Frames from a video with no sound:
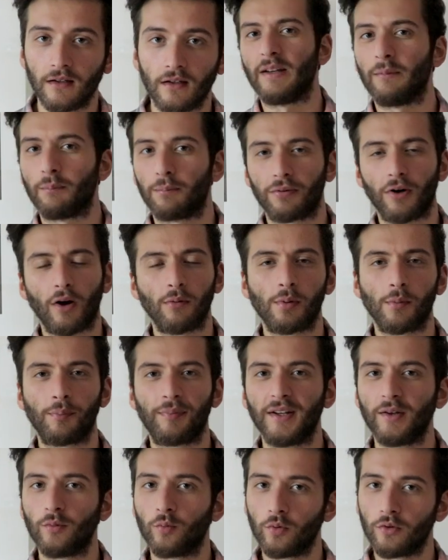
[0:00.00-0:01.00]
It
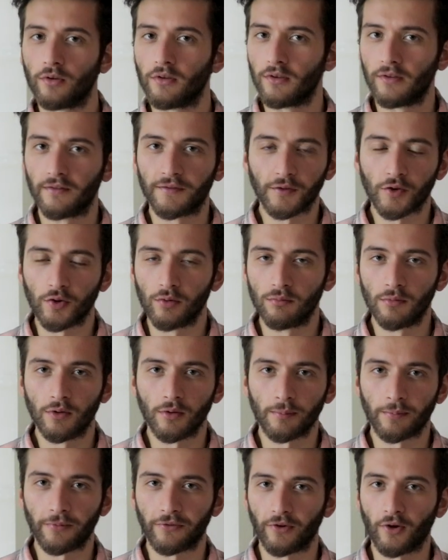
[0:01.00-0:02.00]
probably wouldn't have come
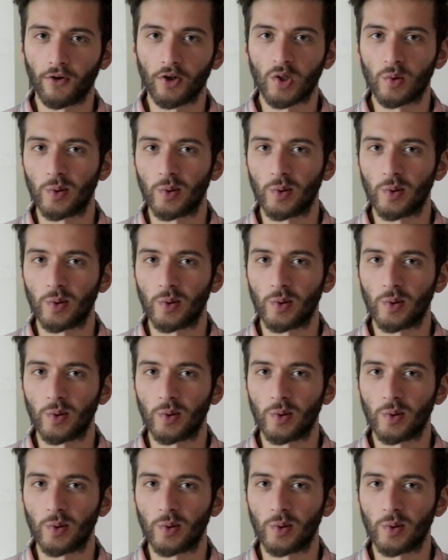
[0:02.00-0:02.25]
up so